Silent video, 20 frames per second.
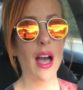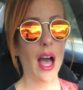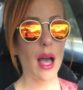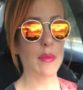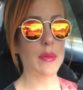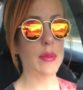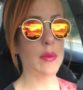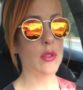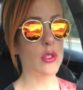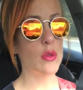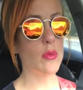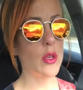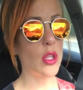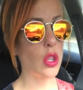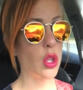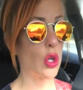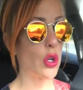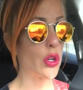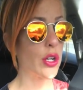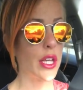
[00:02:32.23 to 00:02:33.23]
I'm supposed to be
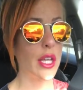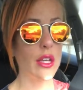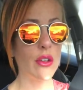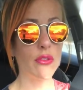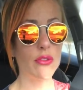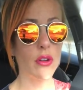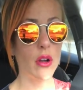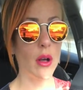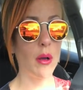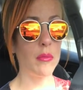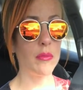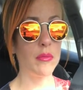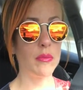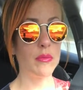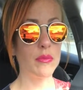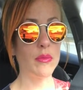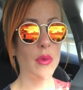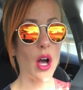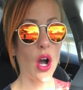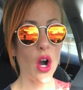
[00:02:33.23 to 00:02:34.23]
learning
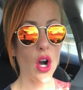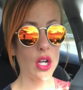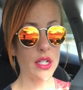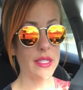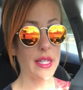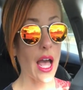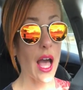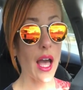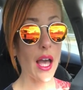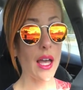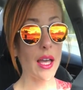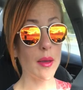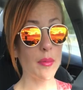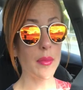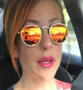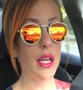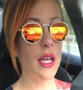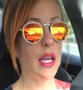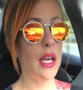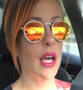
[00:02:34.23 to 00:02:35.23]
from a hard
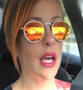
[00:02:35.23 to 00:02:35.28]
time.